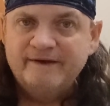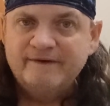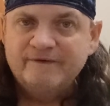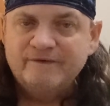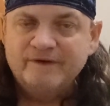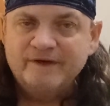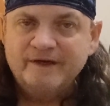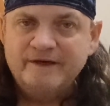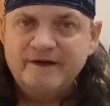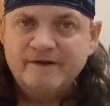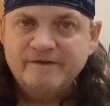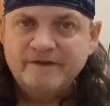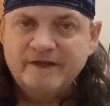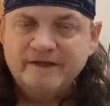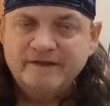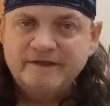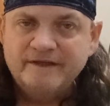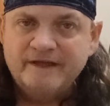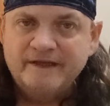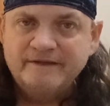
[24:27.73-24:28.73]
really know
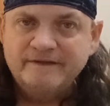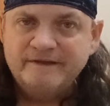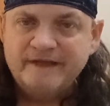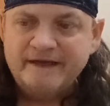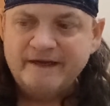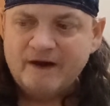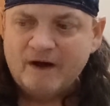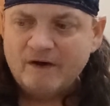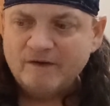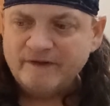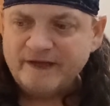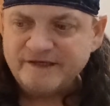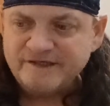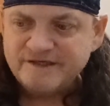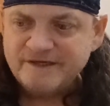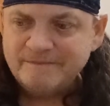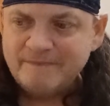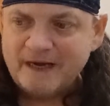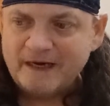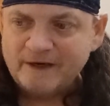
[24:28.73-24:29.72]
that all that
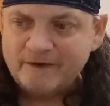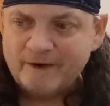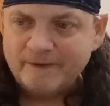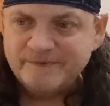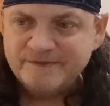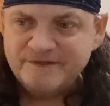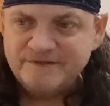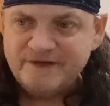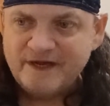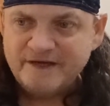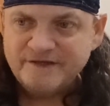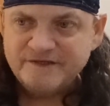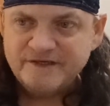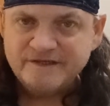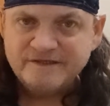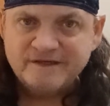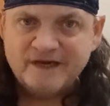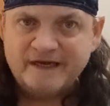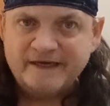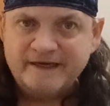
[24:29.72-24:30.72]
symbolic representation
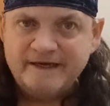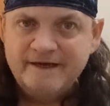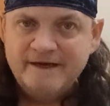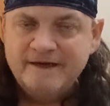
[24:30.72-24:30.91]
is like